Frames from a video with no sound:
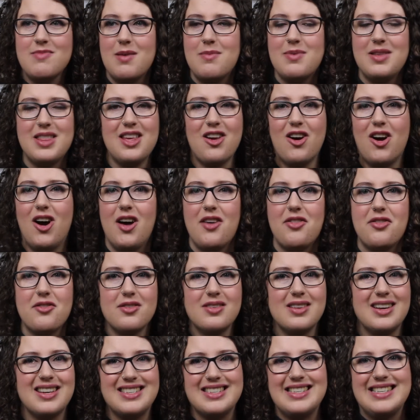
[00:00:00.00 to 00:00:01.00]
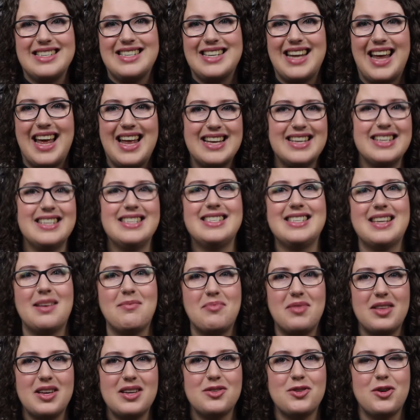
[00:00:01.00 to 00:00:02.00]
Maybe the author had intended
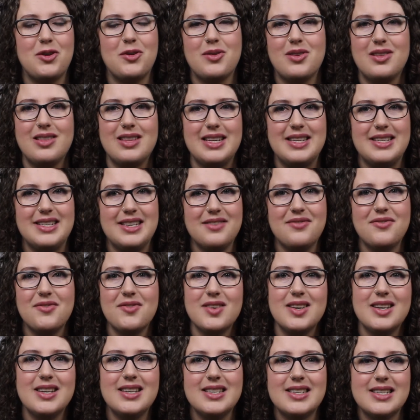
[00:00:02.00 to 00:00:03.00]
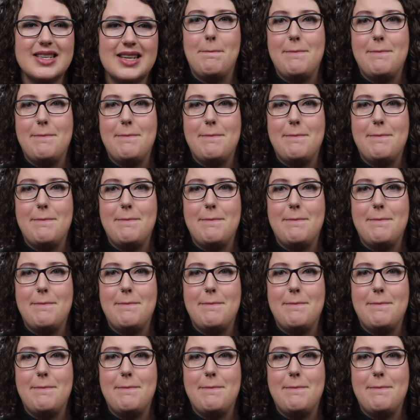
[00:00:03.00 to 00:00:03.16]
something totally different.